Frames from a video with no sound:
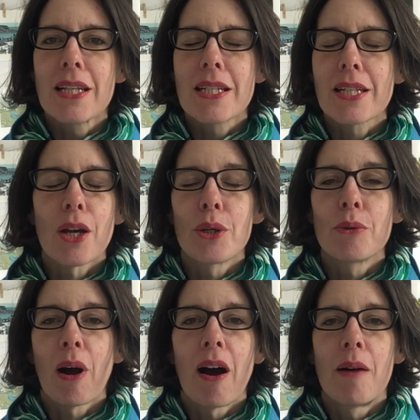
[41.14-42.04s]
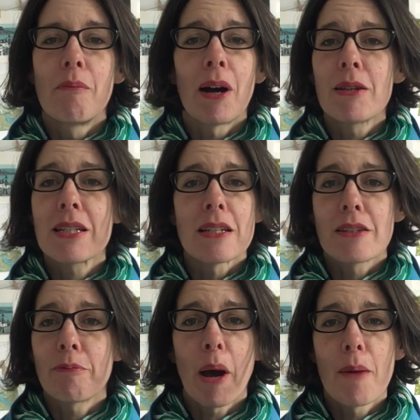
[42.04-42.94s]
So my sense
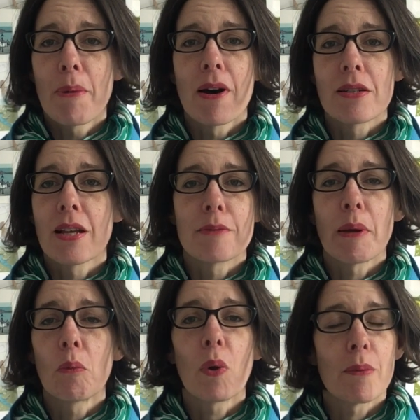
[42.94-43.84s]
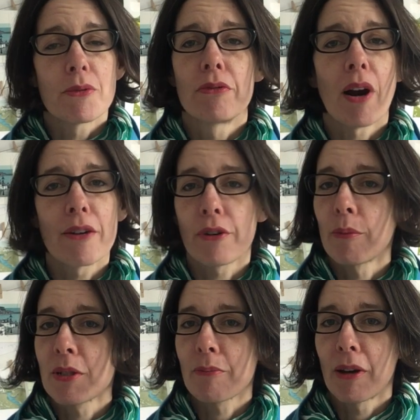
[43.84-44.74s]
of purpose has been whipped right
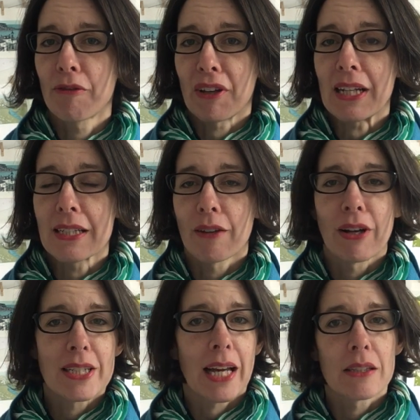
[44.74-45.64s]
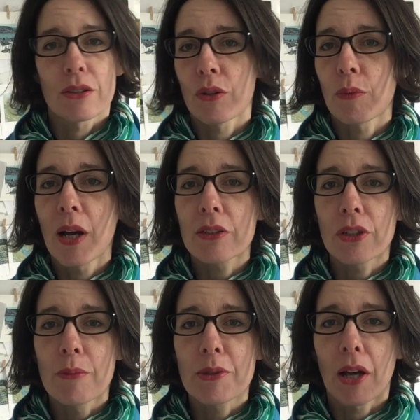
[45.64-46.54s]
from under my feet. I've had to cancel all the
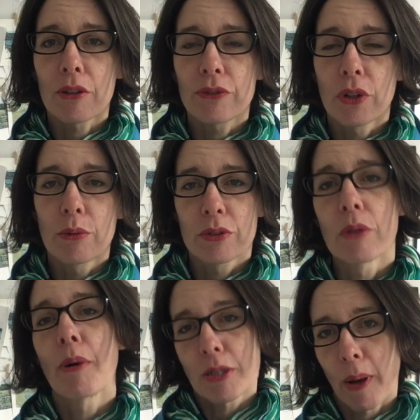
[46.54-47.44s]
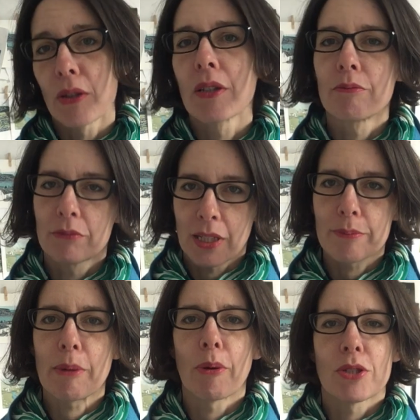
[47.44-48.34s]
workshops going forward or postpone them, let's
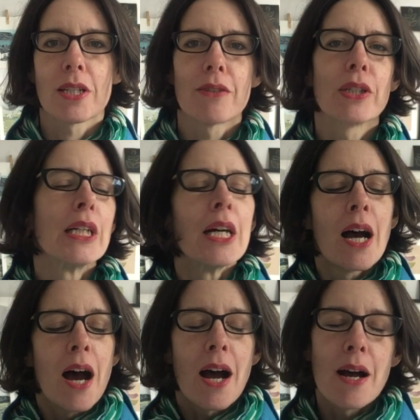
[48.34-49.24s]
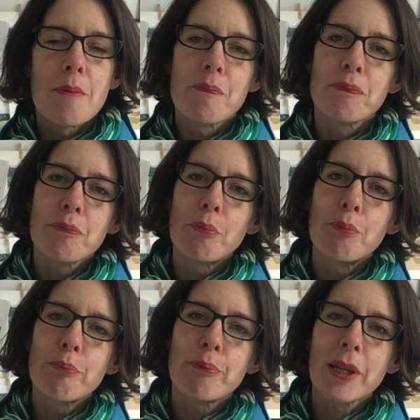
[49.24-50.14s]
be positive.
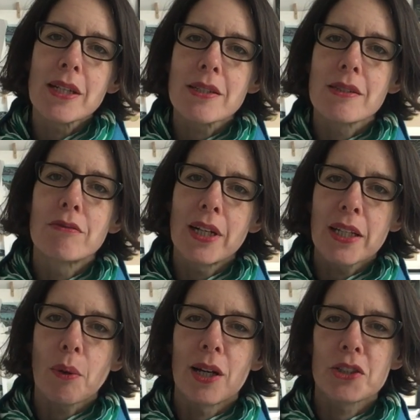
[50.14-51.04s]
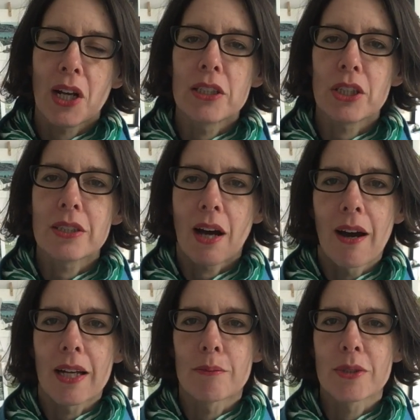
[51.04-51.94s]
But it's really quite challenging
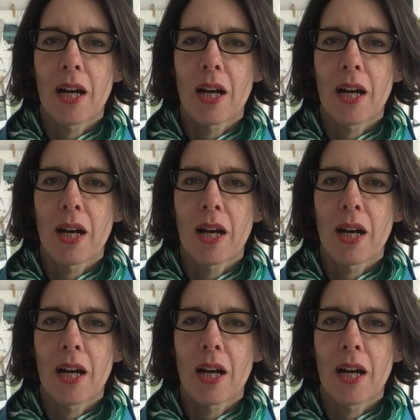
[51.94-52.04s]
times.